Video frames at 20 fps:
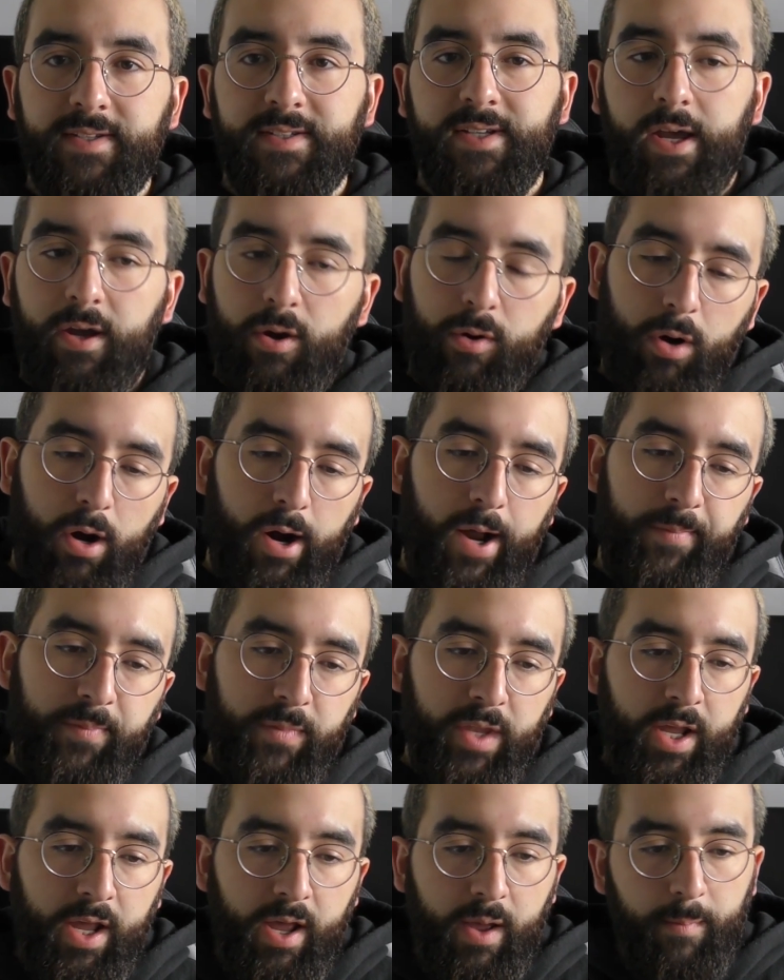Say, all right,
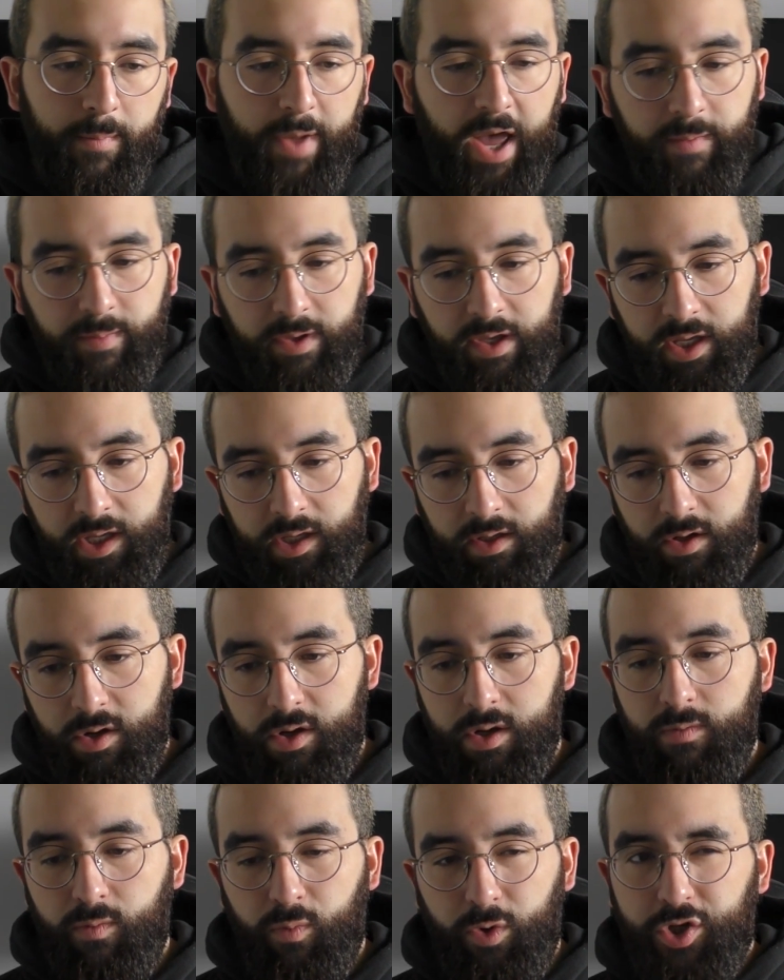
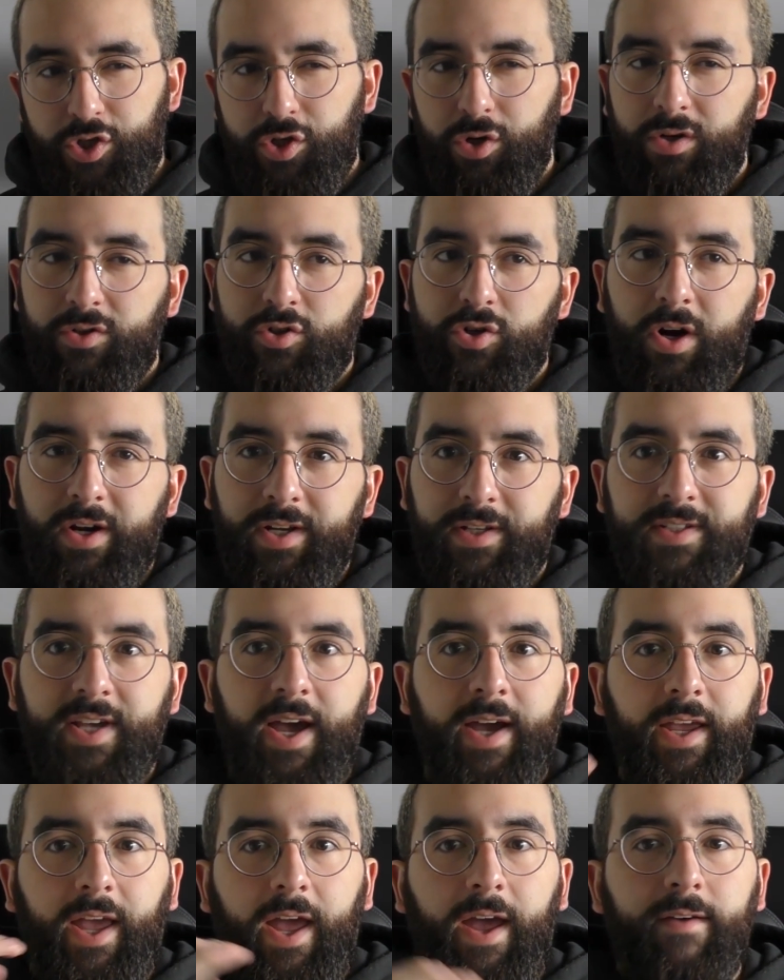maybe we shouldn't try and
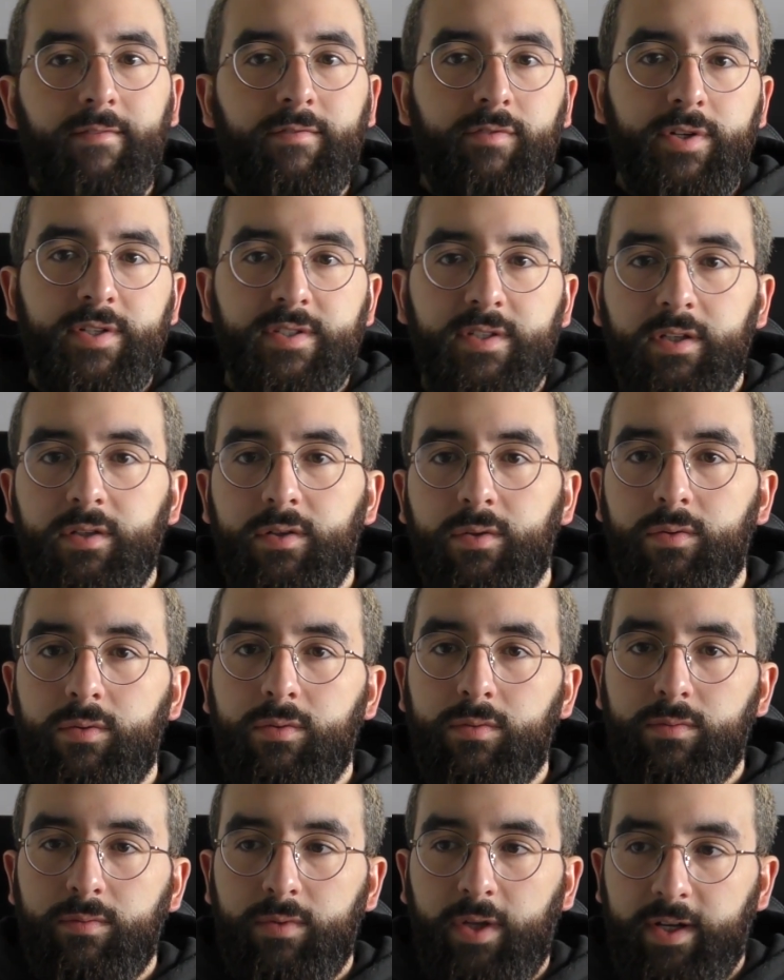attack every
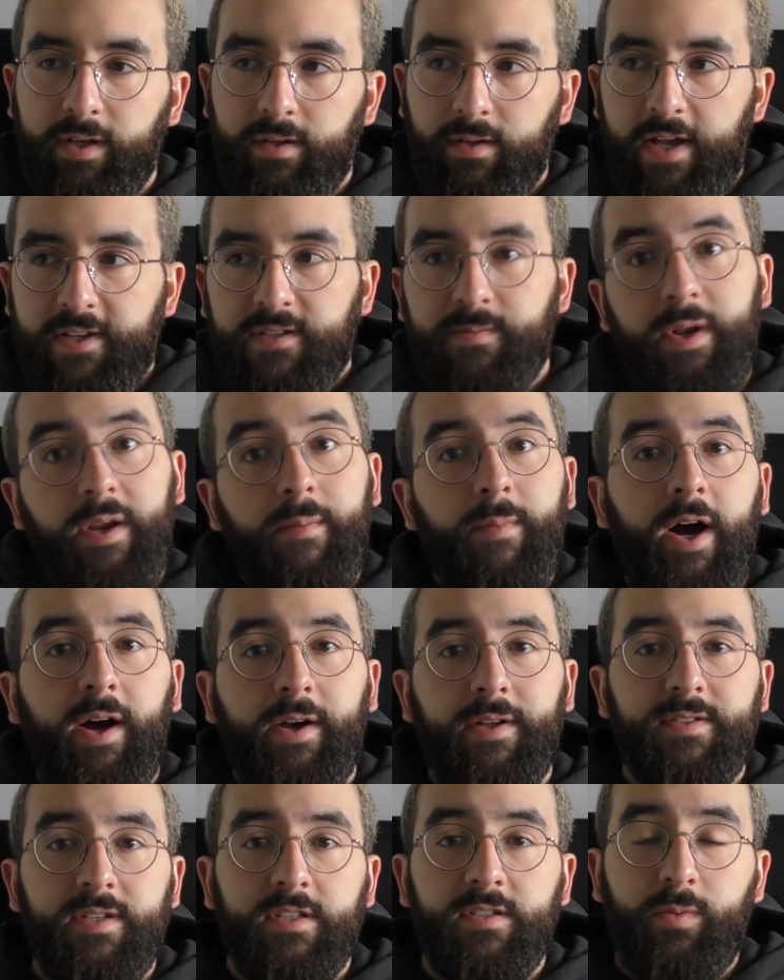single, like as many
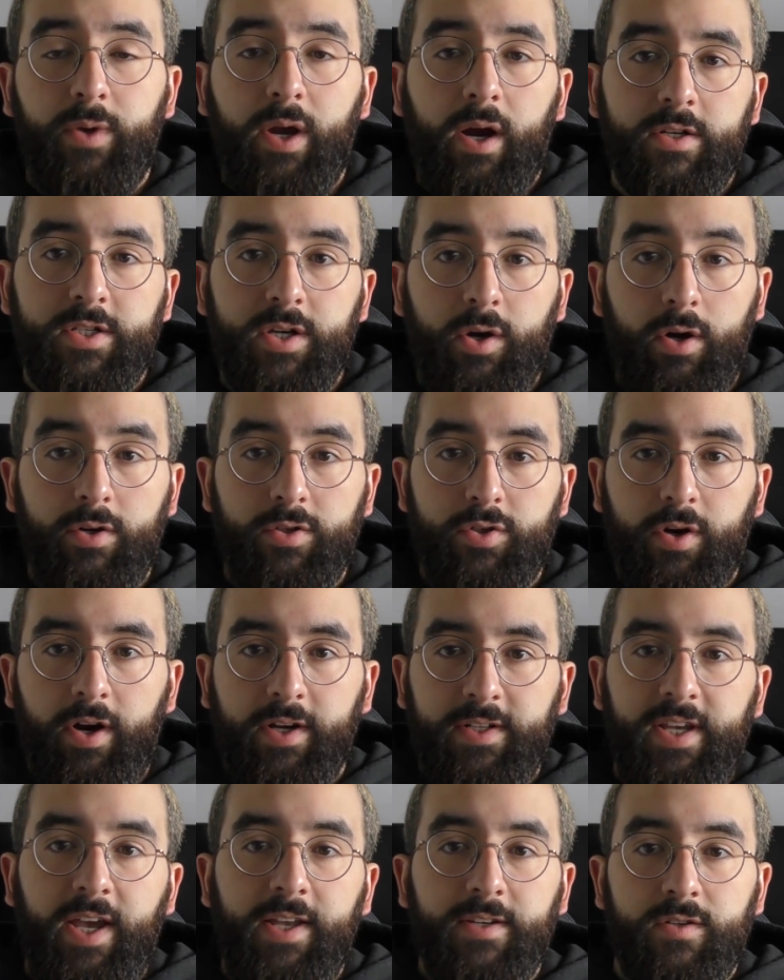markets as we are
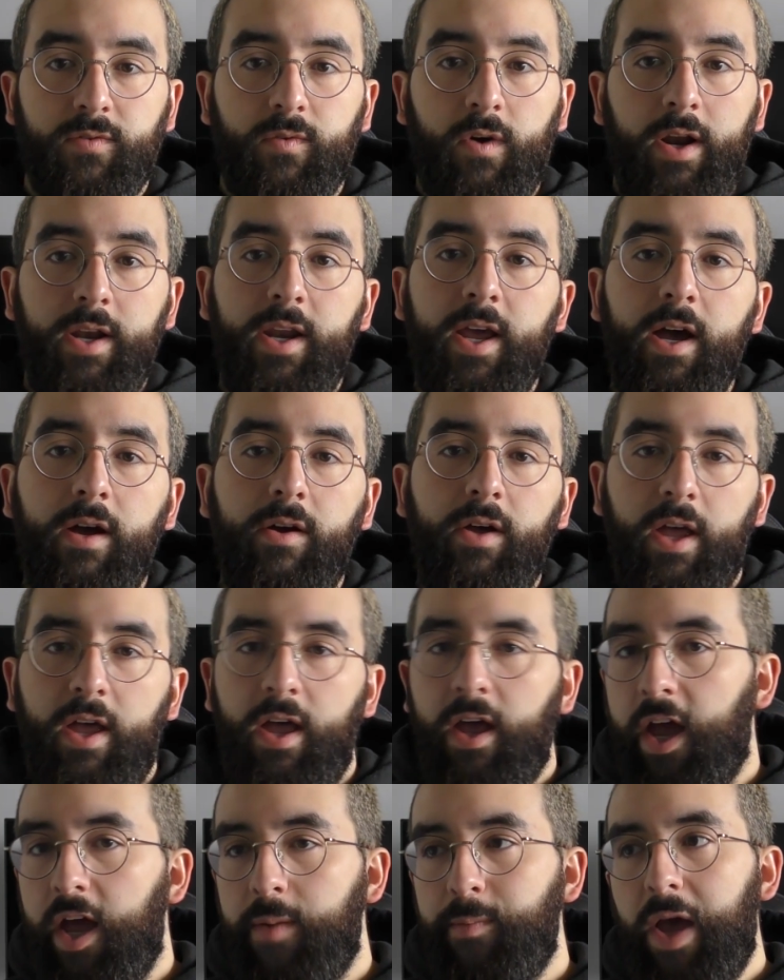trying to enter right now,
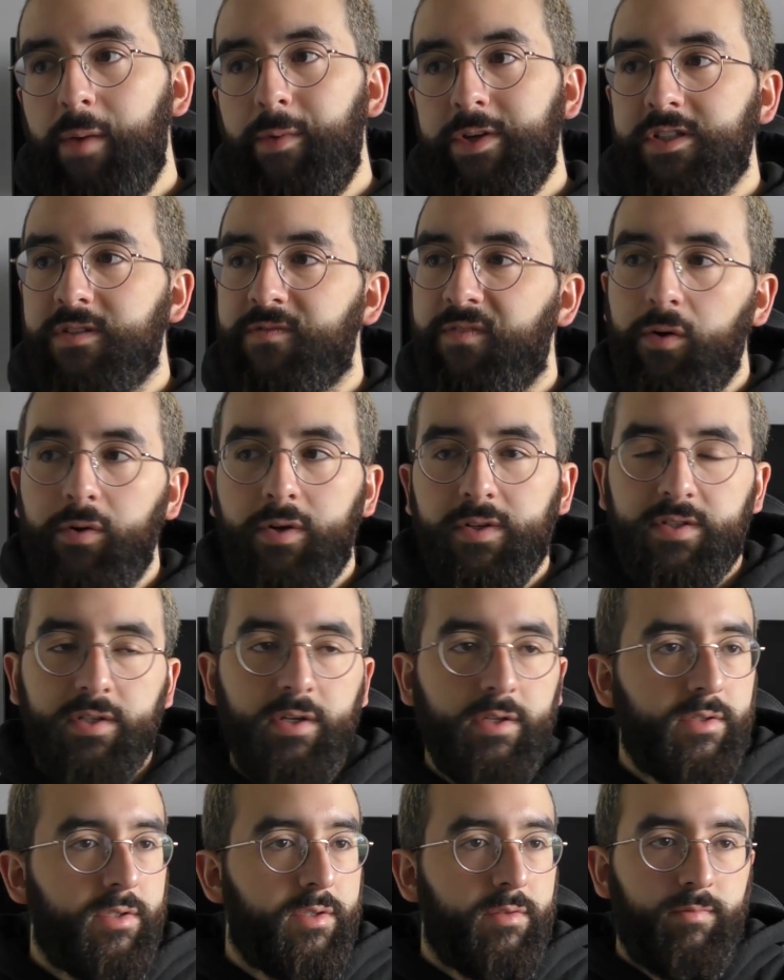and maybe just focus
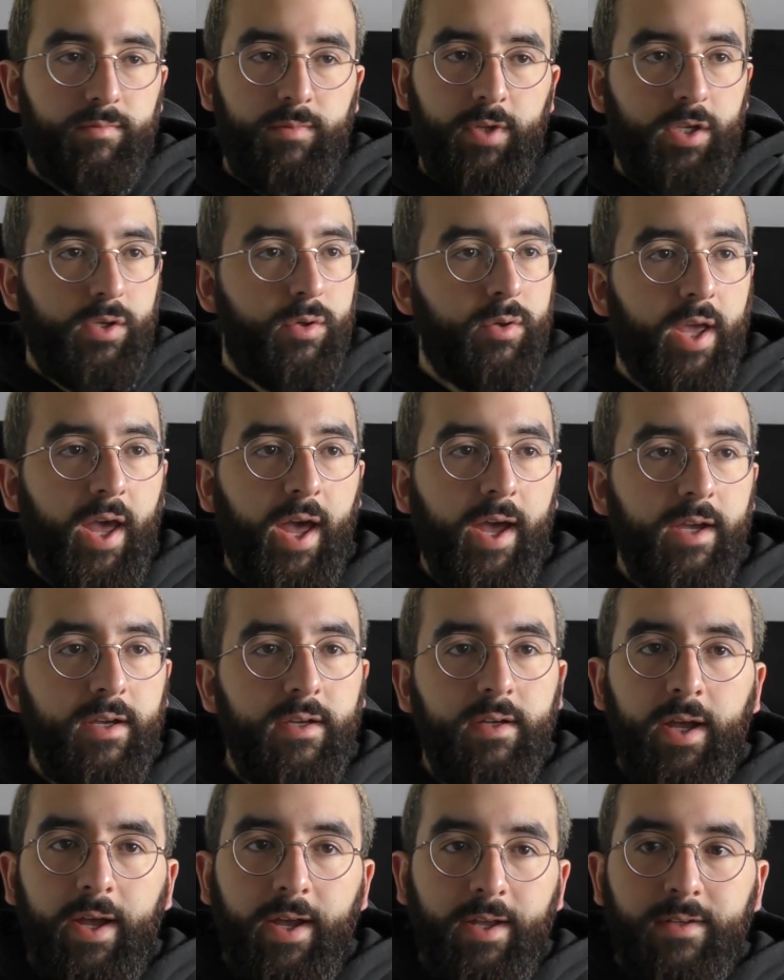on the
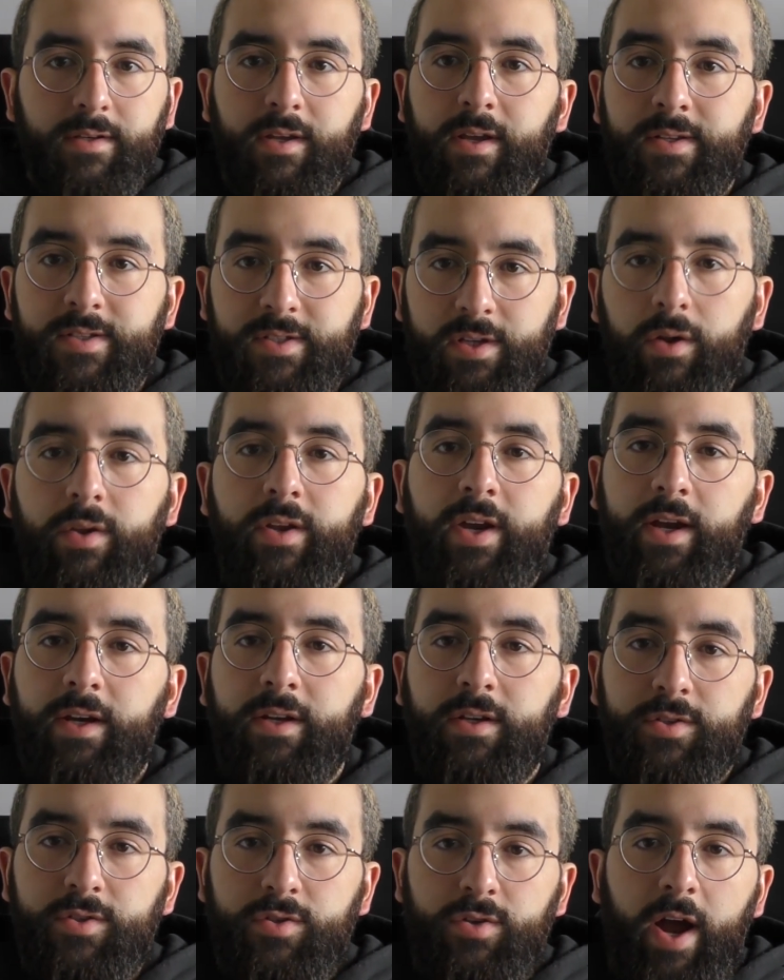UK and
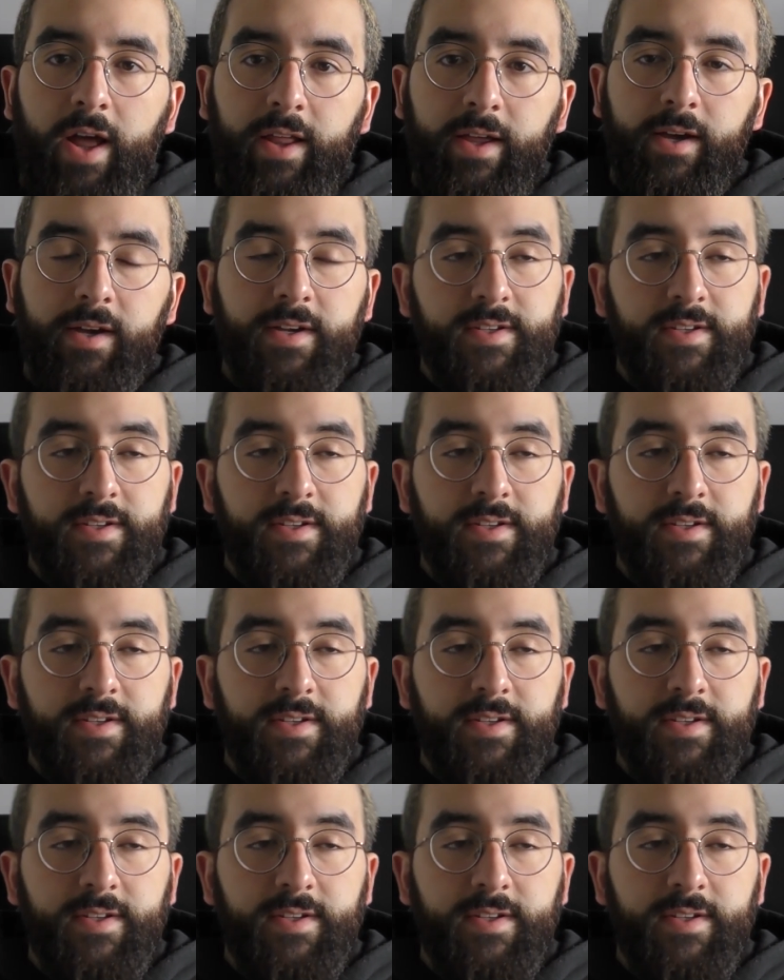consolidating Australia.